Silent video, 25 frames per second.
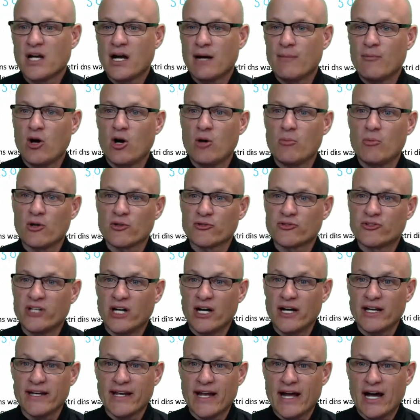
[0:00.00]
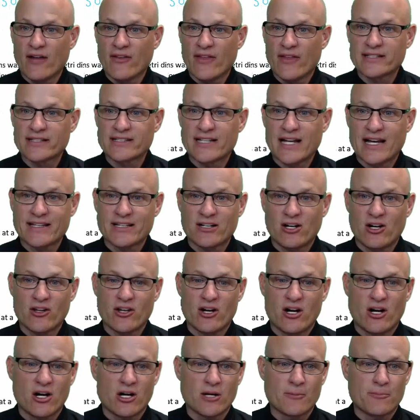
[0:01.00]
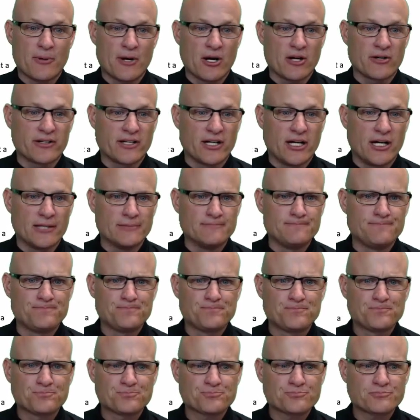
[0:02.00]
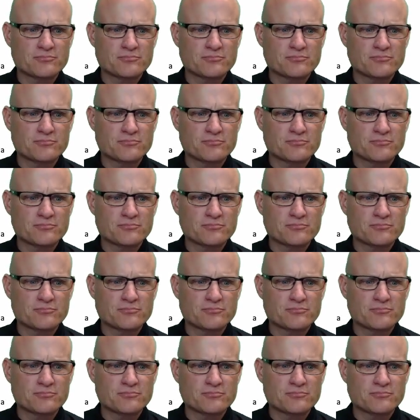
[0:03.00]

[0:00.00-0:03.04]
I'm almost done That's got all the hard part done.